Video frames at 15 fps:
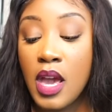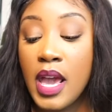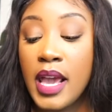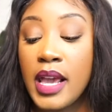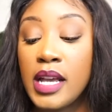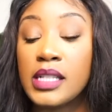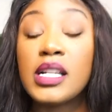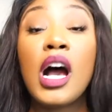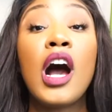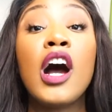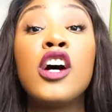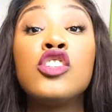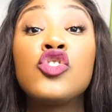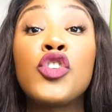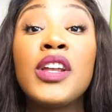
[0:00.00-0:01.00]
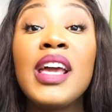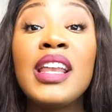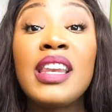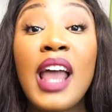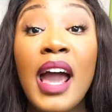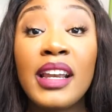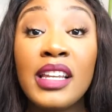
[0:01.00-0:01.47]
is
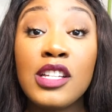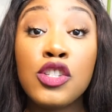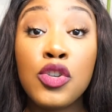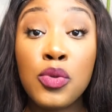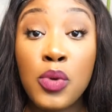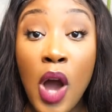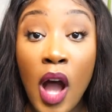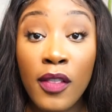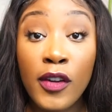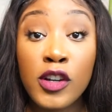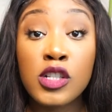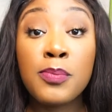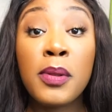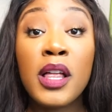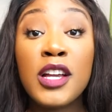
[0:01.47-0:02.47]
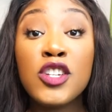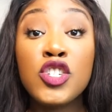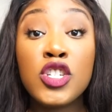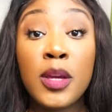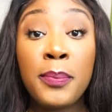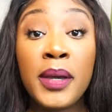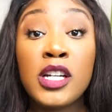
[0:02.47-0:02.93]
$192 plus
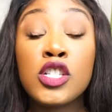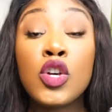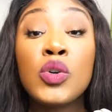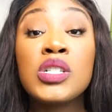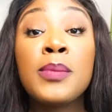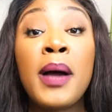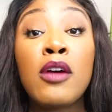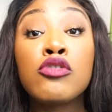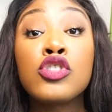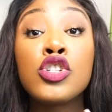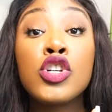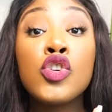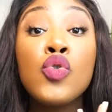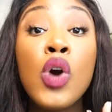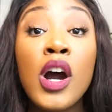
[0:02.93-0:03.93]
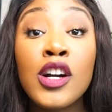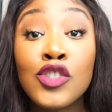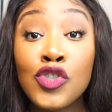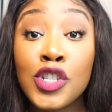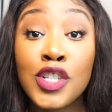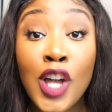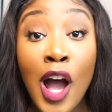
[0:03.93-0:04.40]
shipping. So it's about
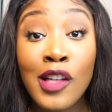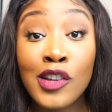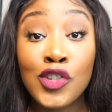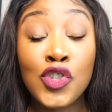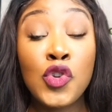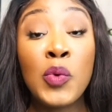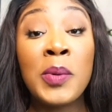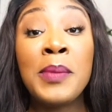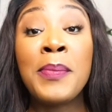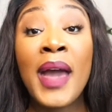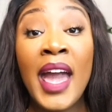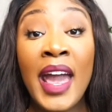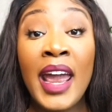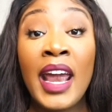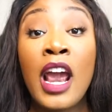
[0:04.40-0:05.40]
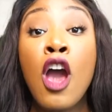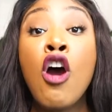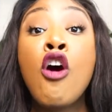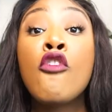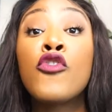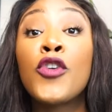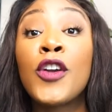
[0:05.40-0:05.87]
$200 you'll be paying
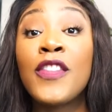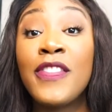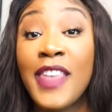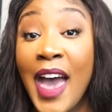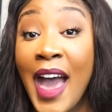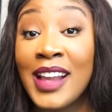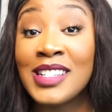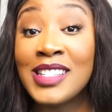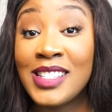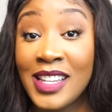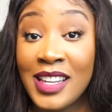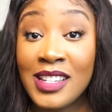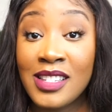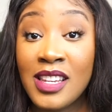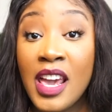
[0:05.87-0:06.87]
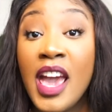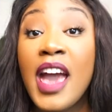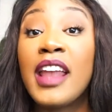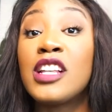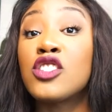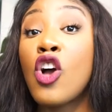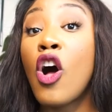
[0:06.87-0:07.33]
for that scent.
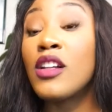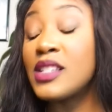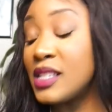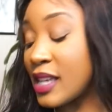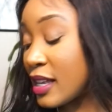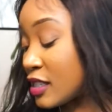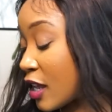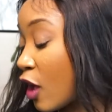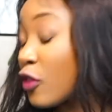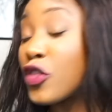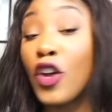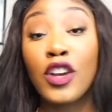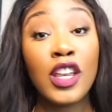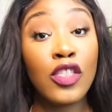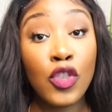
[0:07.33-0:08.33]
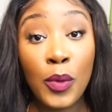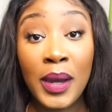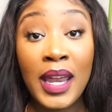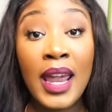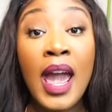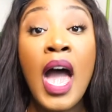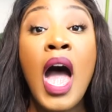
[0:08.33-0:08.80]
And it's called Santal
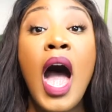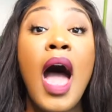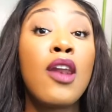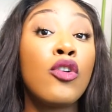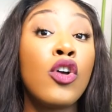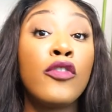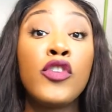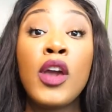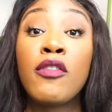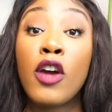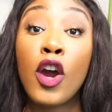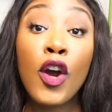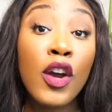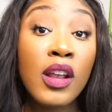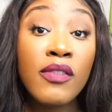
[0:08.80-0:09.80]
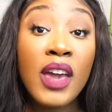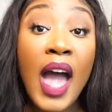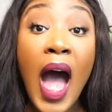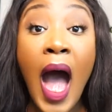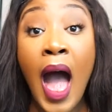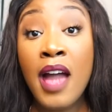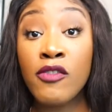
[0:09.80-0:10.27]
33. I don't know if you ever heard of it.
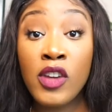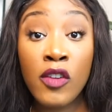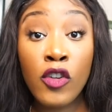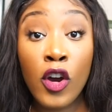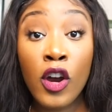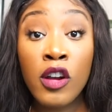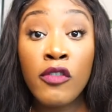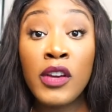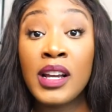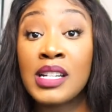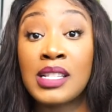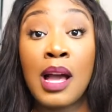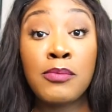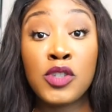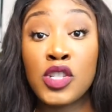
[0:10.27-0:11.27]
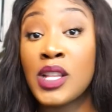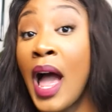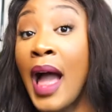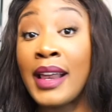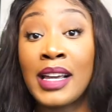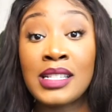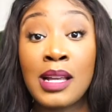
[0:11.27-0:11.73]
I've never heard of it because I'm just,
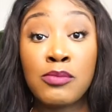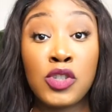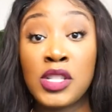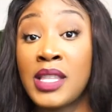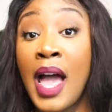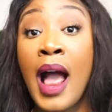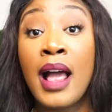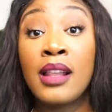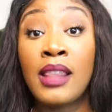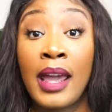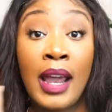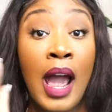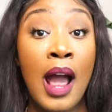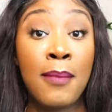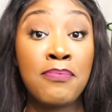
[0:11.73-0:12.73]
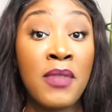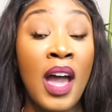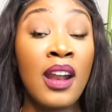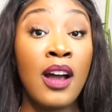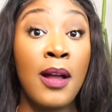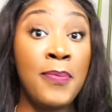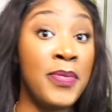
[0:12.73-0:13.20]
I guess I'm just that, like I'm
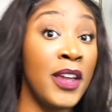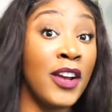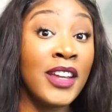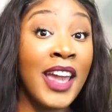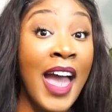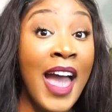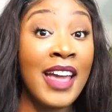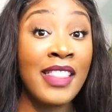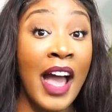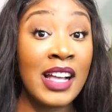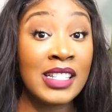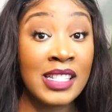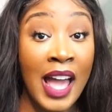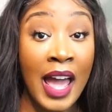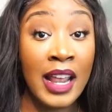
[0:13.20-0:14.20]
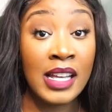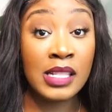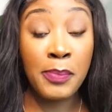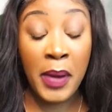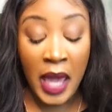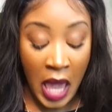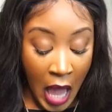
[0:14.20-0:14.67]
not up there yet and that status.
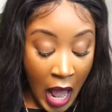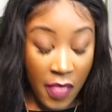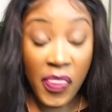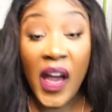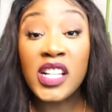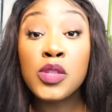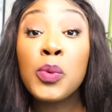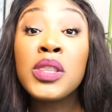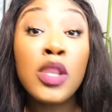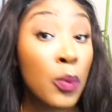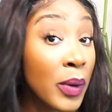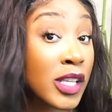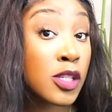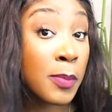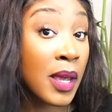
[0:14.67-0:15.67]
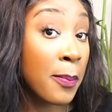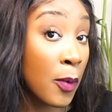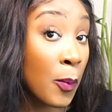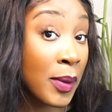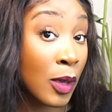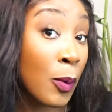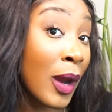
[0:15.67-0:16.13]
But that's what the rich
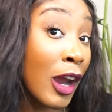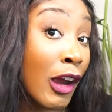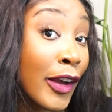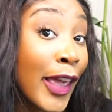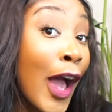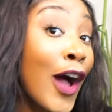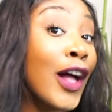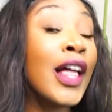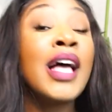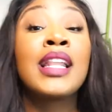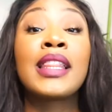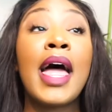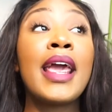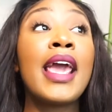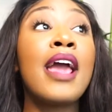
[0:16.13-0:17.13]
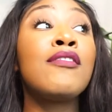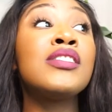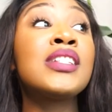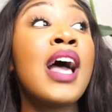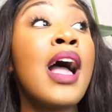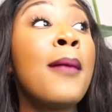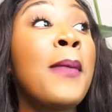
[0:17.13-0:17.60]
people be wearing, y'all. Like
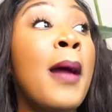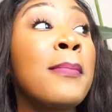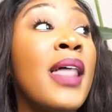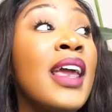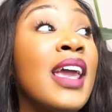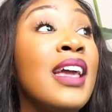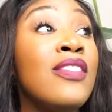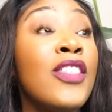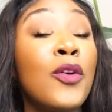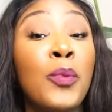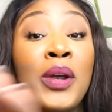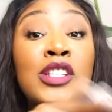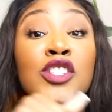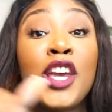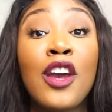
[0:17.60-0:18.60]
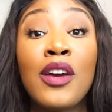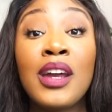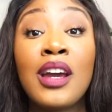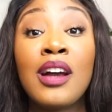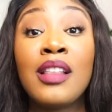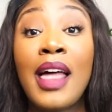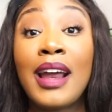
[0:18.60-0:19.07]
every time I'm like in the rich
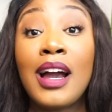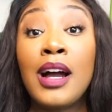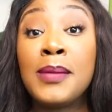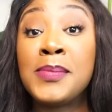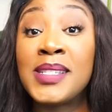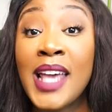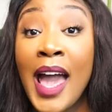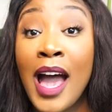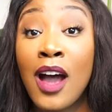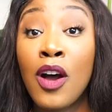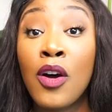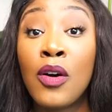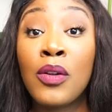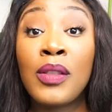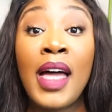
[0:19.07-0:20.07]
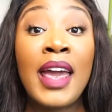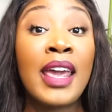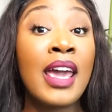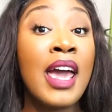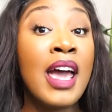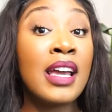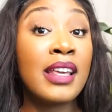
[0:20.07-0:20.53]
area, like uptown,
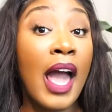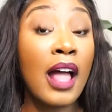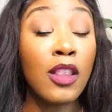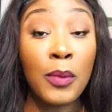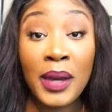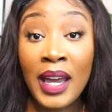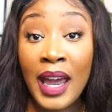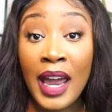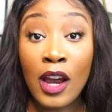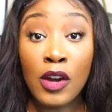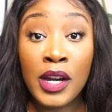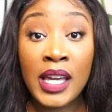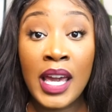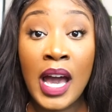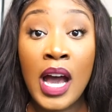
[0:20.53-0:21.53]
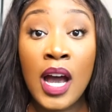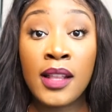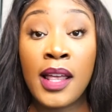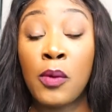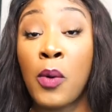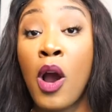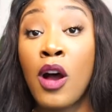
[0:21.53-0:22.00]
like Galleria area,
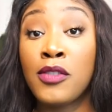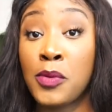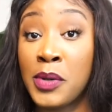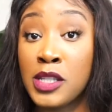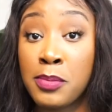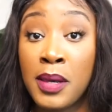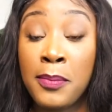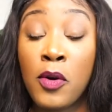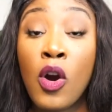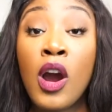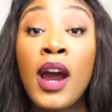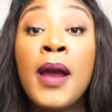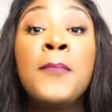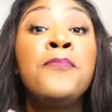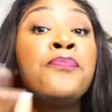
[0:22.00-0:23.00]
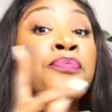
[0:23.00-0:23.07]
like where all the rich people are,